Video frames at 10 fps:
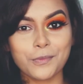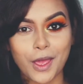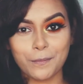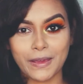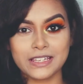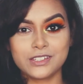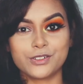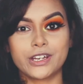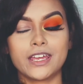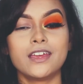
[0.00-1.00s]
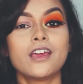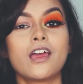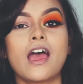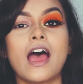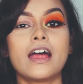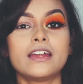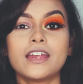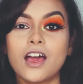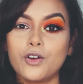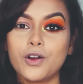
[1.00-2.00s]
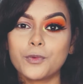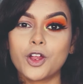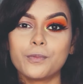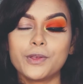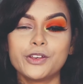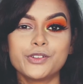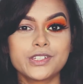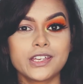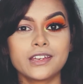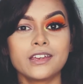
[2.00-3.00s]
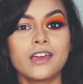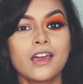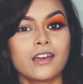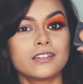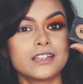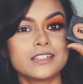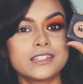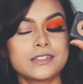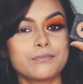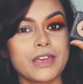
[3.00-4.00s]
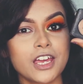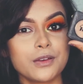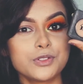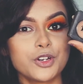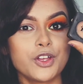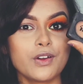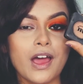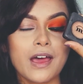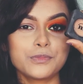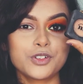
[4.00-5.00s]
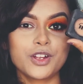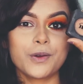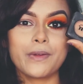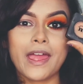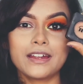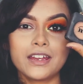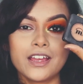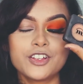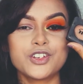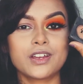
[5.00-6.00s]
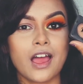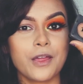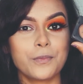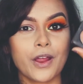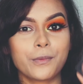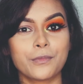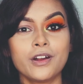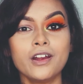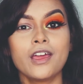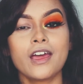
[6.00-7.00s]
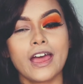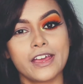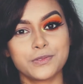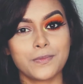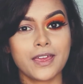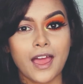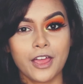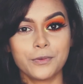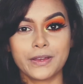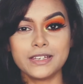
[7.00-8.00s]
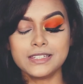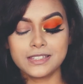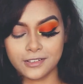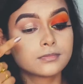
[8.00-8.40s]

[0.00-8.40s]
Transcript: my base today and now I'm going to be using this Makeup Studio Amsterdam Anti-Aging Eye Primer as my eye base.